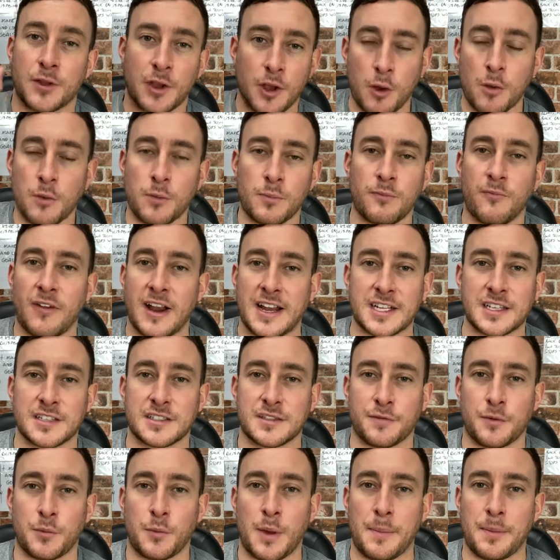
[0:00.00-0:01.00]
Go and register
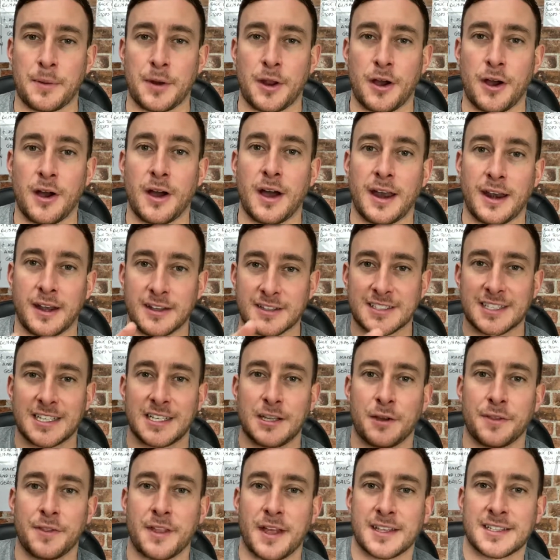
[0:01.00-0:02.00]
for the webinar, and I'll see
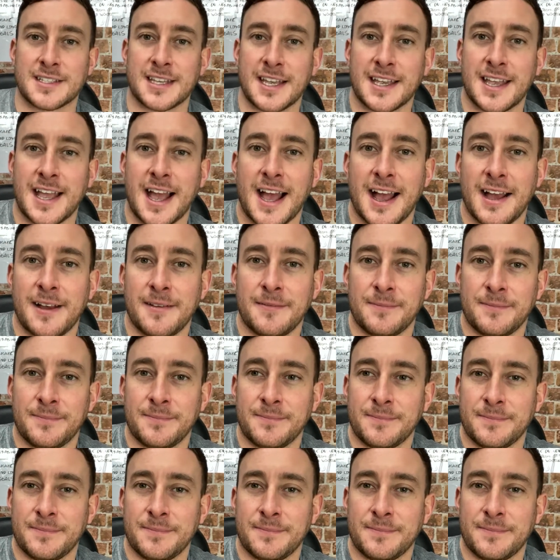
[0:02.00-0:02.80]
you on there. Take care.